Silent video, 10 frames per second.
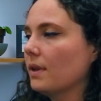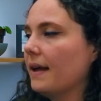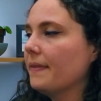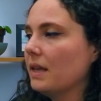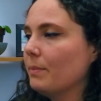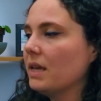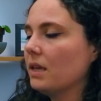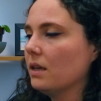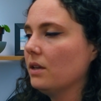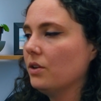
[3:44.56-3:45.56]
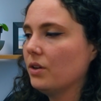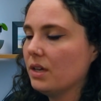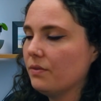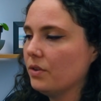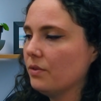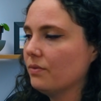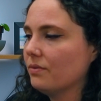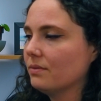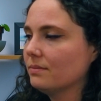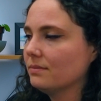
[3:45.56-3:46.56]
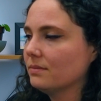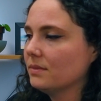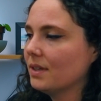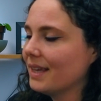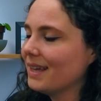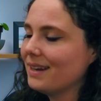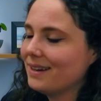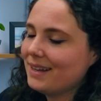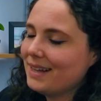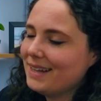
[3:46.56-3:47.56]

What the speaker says: then make it, you know, if you've, again,